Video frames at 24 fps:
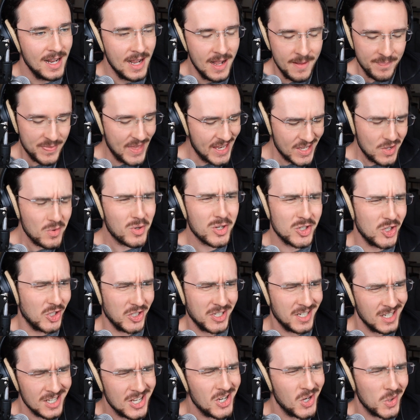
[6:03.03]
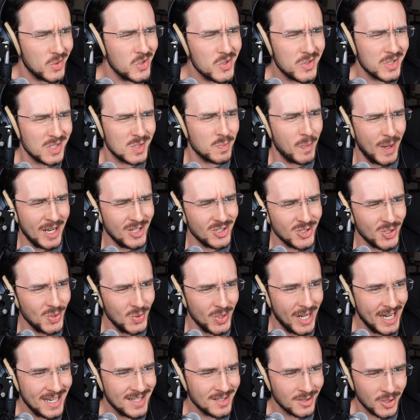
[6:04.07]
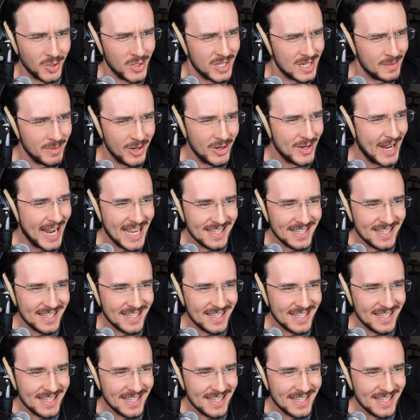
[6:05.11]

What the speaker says: that you could just, you could spend 2 days learning about